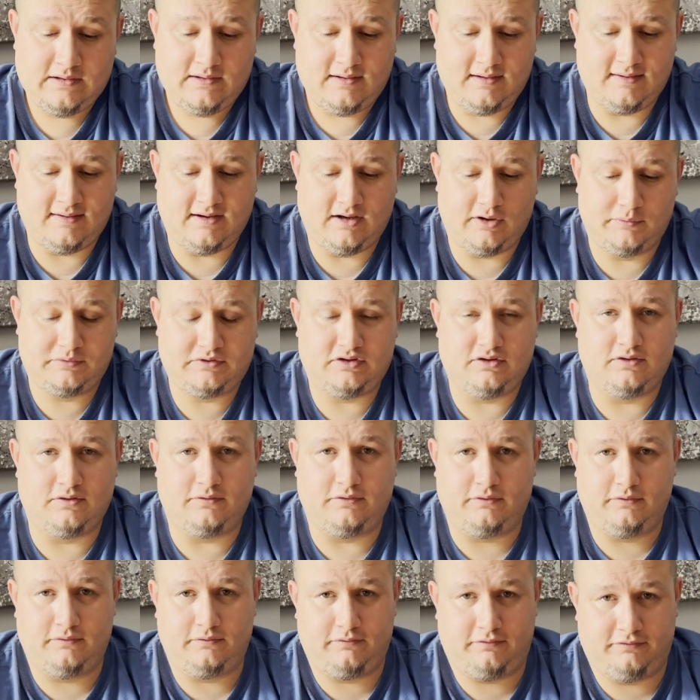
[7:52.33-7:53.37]
It helps
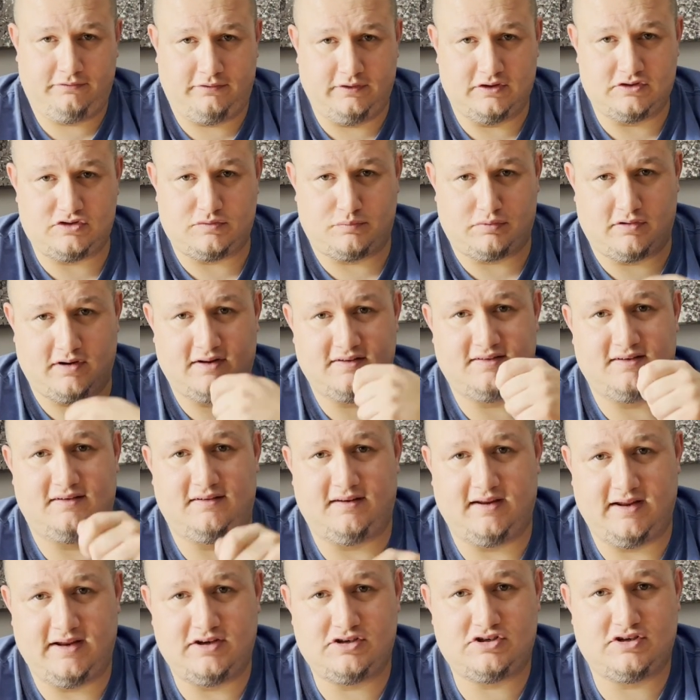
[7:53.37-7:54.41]
you fish
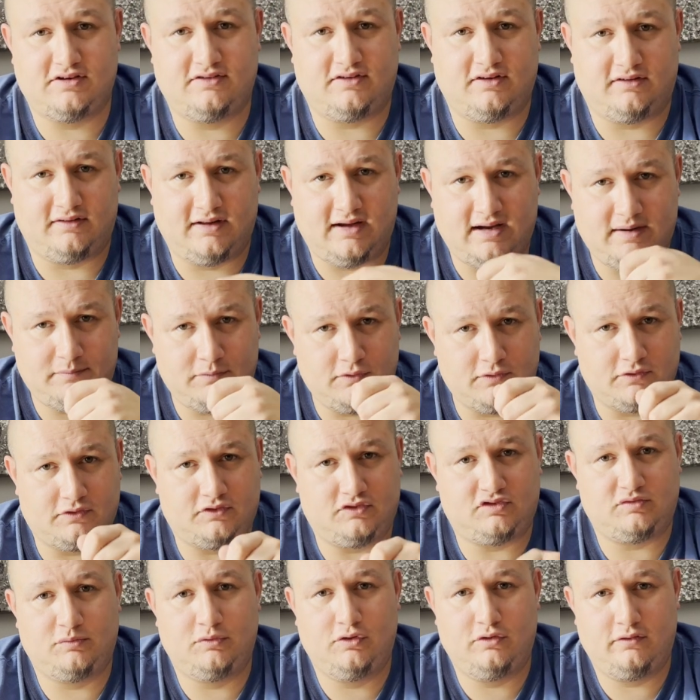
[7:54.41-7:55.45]
presentations a lot more
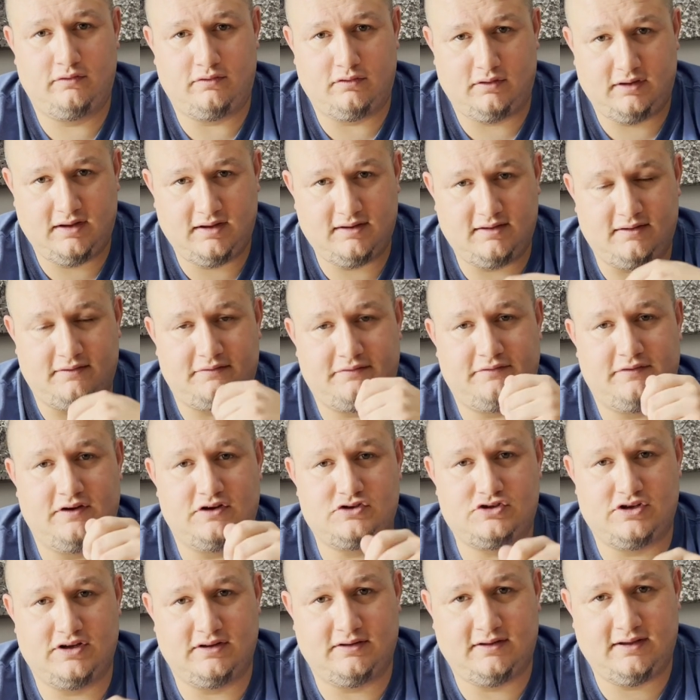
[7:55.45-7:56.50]
smoothly and
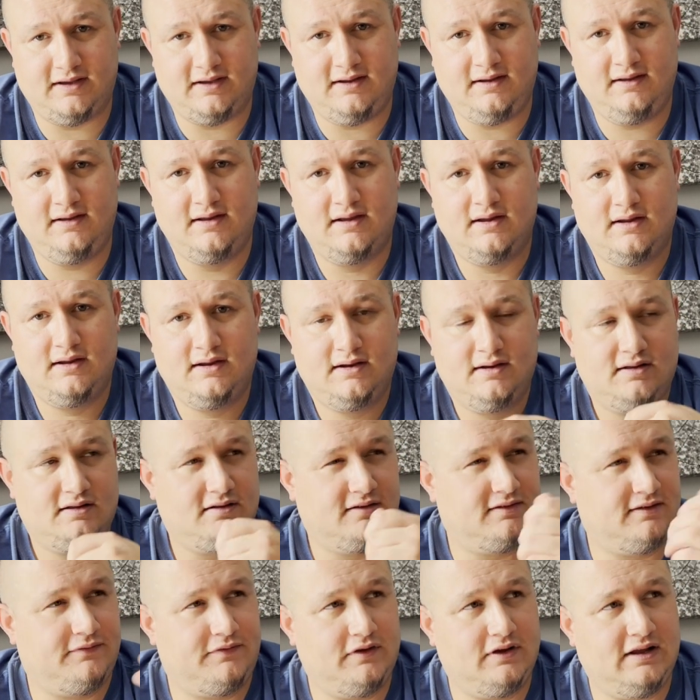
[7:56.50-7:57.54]
efficiently,
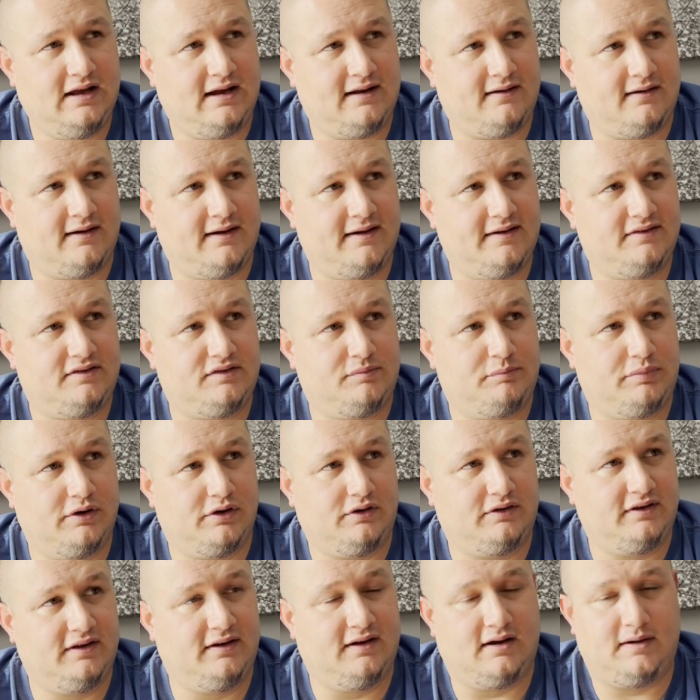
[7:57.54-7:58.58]
because if you got ice
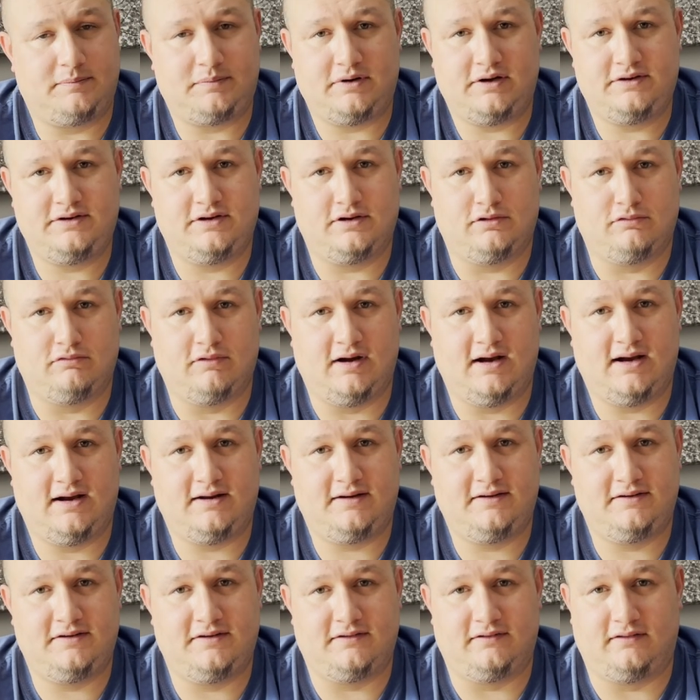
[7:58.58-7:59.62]
building up on your
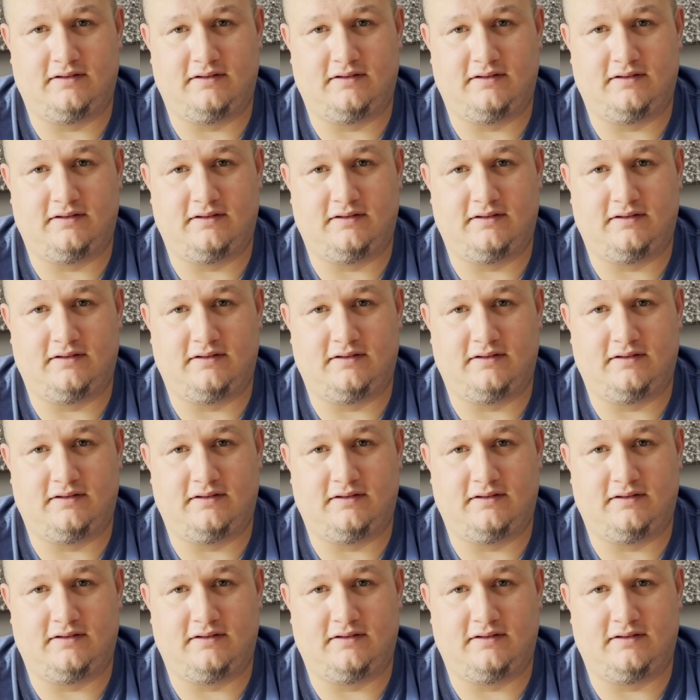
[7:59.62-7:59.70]
rod and your